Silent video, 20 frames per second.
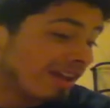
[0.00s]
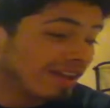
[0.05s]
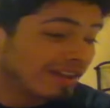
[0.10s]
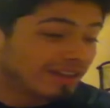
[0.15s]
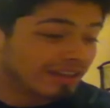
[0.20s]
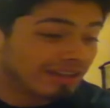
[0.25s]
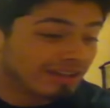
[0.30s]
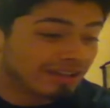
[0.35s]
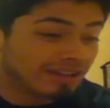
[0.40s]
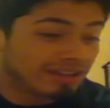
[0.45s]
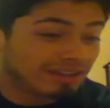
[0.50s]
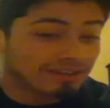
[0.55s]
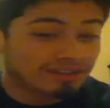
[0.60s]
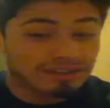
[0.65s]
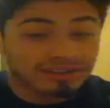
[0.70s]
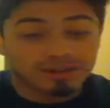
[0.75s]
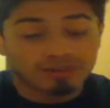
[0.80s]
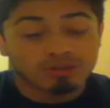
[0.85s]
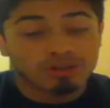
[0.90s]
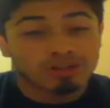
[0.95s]

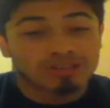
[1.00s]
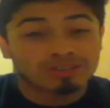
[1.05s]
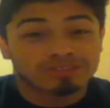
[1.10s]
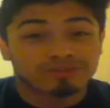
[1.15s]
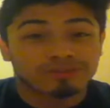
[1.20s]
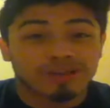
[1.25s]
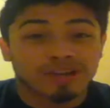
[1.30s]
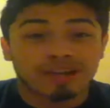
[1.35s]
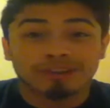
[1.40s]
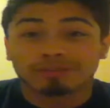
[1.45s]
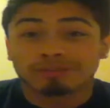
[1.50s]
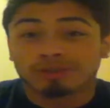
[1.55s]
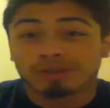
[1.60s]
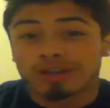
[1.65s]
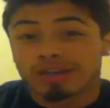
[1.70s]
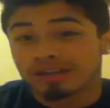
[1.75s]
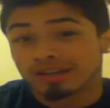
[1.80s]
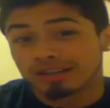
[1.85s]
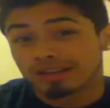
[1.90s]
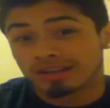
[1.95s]
And it works fine for
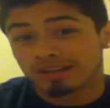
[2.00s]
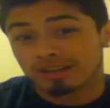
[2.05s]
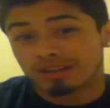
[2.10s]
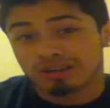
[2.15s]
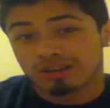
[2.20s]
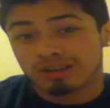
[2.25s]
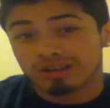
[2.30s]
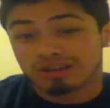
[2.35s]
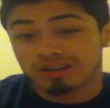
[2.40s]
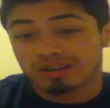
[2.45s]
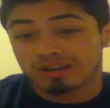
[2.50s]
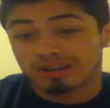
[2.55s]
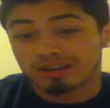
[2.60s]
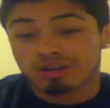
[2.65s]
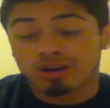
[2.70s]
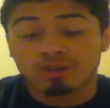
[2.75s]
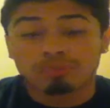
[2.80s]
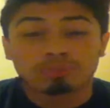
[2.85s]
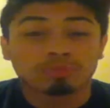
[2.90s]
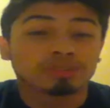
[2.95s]
like a
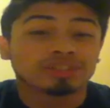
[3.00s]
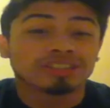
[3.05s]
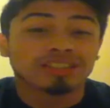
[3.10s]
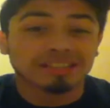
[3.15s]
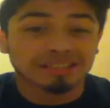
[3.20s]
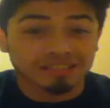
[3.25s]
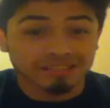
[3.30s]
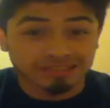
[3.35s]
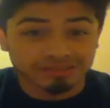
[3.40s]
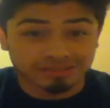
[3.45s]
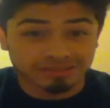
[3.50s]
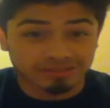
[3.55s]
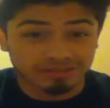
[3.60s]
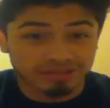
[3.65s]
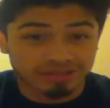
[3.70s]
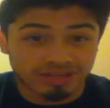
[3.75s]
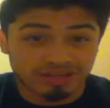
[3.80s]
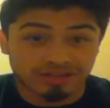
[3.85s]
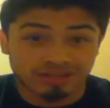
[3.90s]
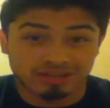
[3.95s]
couple of days,
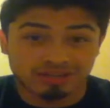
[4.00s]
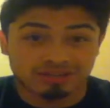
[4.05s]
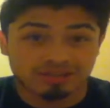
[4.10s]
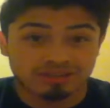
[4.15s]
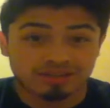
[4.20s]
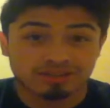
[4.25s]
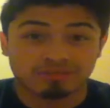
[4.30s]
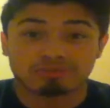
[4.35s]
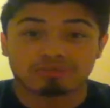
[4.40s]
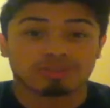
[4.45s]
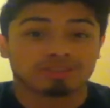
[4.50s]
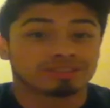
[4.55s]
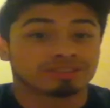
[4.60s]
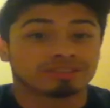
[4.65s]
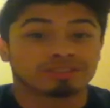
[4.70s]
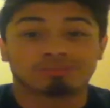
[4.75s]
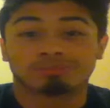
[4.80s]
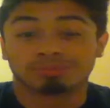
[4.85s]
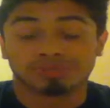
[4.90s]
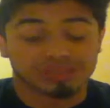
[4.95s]
okay? It works
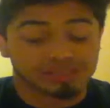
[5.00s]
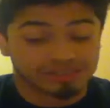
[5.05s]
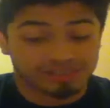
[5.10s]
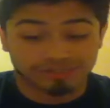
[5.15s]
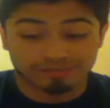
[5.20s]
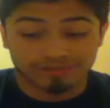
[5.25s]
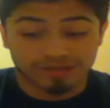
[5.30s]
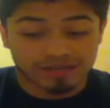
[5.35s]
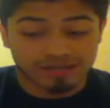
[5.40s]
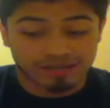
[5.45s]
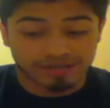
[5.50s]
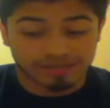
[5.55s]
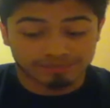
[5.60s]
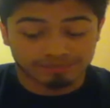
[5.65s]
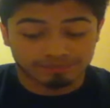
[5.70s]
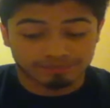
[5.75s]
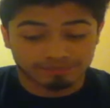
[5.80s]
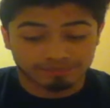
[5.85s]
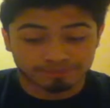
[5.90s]
completely fine.